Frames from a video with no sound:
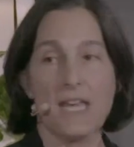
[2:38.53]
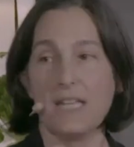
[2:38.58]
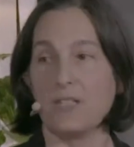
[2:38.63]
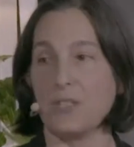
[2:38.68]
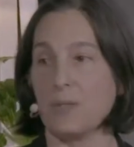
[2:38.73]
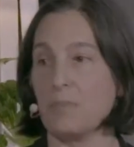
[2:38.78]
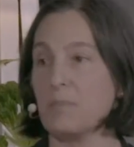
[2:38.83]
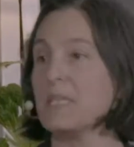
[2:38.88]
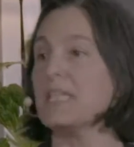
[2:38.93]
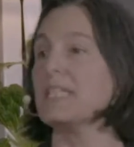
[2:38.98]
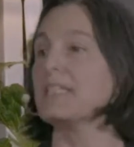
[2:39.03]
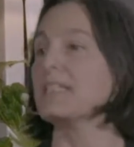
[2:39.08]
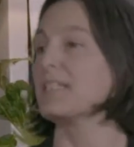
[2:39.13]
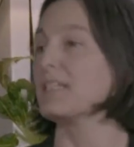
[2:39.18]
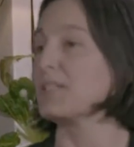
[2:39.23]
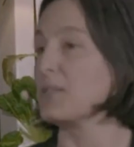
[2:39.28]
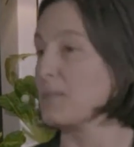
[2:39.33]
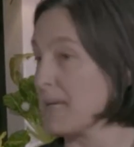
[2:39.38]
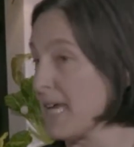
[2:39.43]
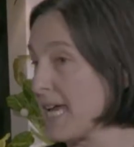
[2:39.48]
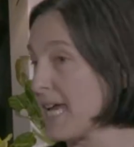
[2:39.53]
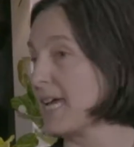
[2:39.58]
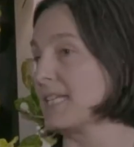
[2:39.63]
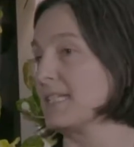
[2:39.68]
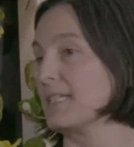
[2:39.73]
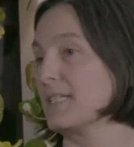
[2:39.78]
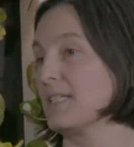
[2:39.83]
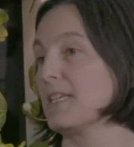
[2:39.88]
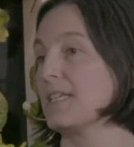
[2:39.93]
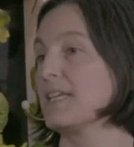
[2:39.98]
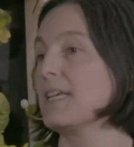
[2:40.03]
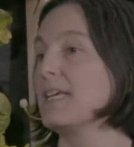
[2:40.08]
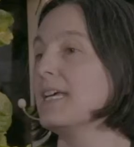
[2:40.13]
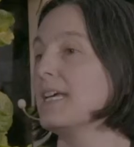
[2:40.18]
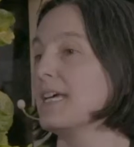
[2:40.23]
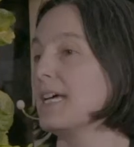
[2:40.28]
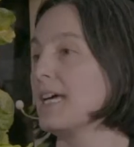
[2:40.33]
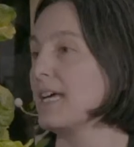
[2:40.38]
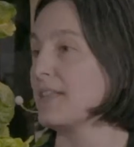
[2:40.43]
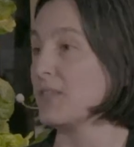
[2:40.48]
to meet the demand,
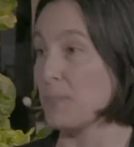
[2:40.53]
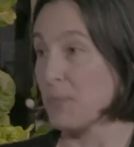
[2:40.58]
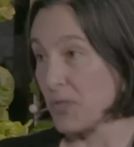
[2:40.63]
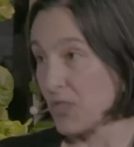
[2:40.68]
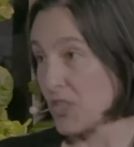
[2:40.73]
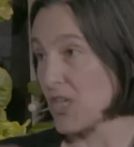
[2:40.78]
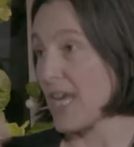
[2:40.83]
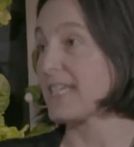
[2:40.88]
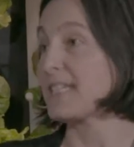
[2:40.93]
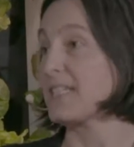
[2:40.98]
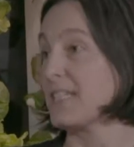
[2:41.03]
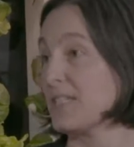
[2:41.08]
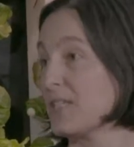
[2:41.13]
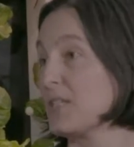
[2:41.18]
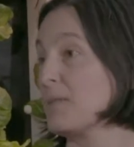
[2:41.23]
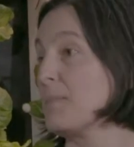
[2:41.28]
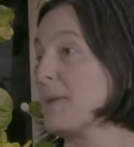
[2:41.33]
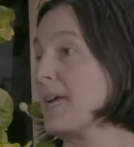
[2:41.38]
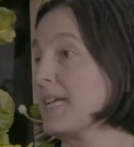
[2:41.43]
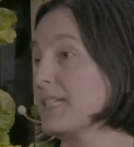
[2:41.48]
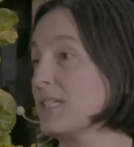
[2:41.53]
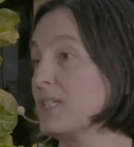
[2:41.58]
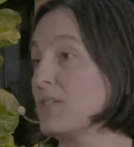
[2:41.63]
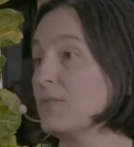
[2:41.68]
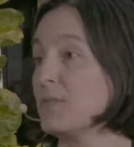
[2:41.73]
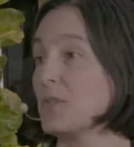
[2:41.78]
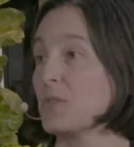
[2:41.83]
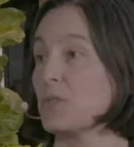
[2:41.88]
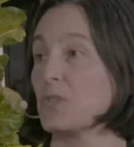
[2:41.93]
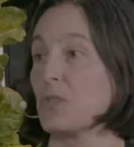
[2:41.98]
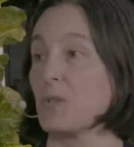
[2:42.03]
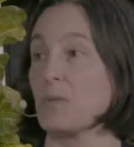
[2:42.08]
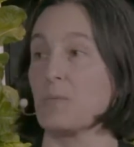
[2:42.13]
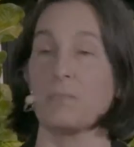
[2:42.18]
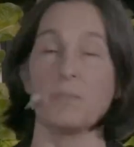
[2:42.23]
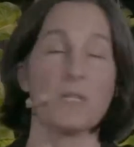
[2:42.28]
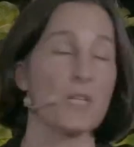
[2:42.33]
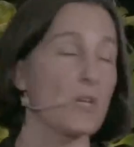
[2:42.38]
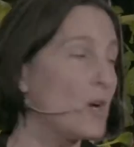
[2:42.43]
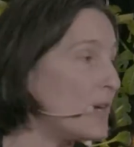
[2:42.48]
the projected demand in the future,
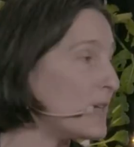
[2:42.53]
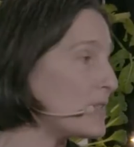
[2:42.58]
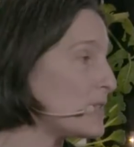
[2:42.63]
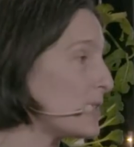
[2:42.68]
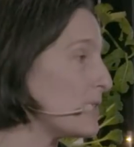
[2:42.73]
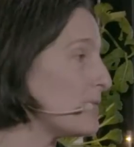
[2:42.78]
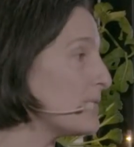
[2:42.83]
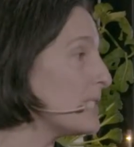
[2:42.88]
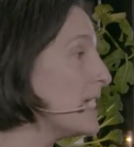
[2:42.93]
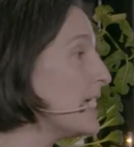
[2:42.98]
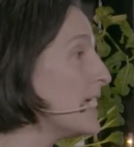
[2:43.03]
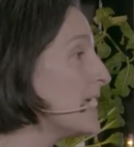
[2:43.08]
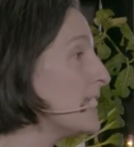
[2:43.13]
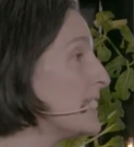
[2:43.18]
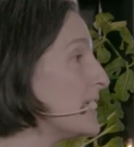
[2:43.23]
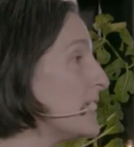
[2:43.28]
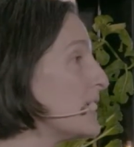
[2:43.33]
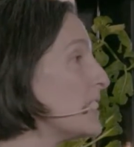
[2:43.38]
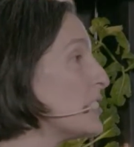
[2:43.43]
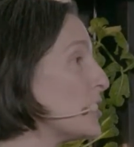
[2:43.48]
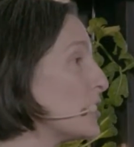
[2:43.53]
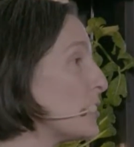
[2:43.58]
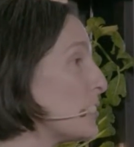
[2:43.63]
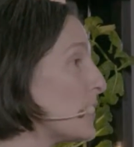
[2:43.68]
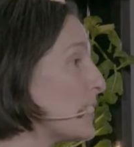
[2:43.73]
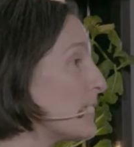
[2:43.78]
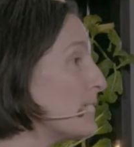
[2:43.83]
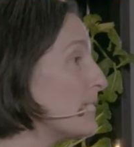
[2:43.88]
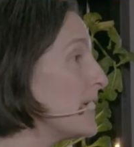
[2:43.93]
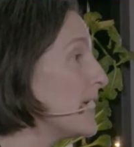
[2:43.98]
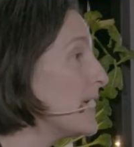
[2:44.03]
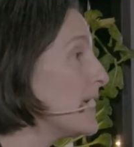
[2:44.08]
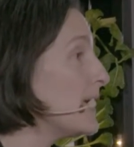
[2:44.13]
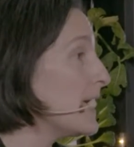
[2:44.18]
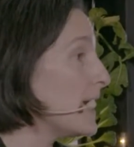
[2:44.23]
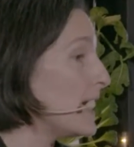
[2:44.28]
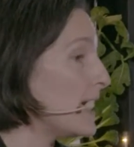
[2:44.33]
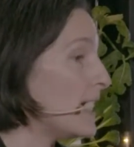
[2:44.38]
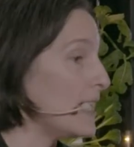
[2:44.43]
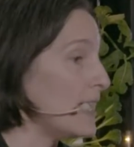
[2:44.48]
because of the issue of
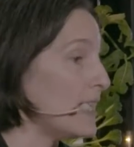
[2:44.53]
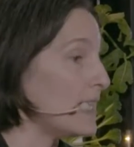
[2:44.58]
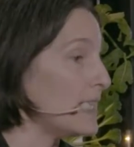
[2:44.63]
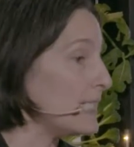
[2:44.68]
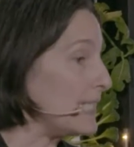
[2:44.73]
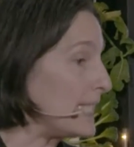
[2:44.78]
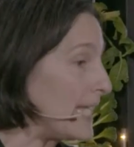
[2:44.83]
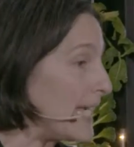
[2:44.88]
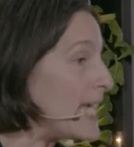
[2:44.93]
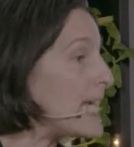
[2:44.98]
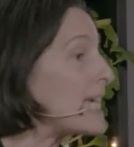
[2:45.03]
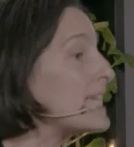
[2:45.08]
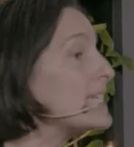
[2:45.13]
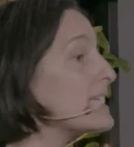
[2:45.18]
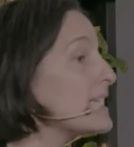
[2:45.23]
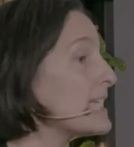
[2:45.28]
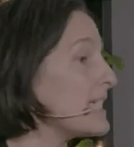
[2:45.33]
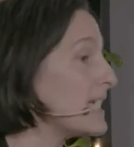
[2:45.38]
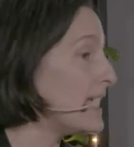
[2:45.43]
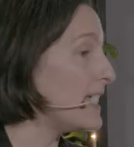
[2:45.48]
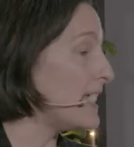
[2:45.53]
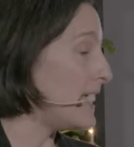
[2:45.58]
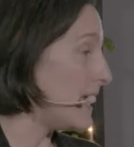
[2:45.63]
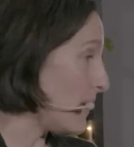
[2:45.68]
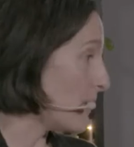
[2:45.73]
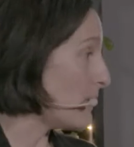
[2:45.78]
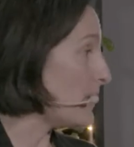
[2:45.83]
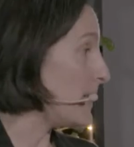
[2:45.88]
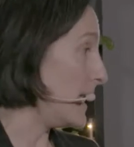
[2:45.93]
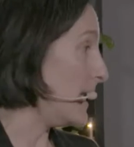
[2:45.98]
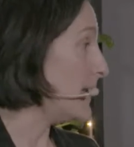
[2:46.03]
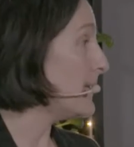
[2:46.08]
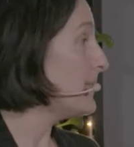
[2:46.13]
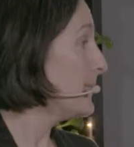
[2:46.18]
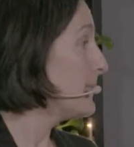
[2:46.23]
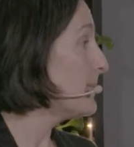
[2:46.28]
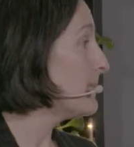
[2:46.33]
land area.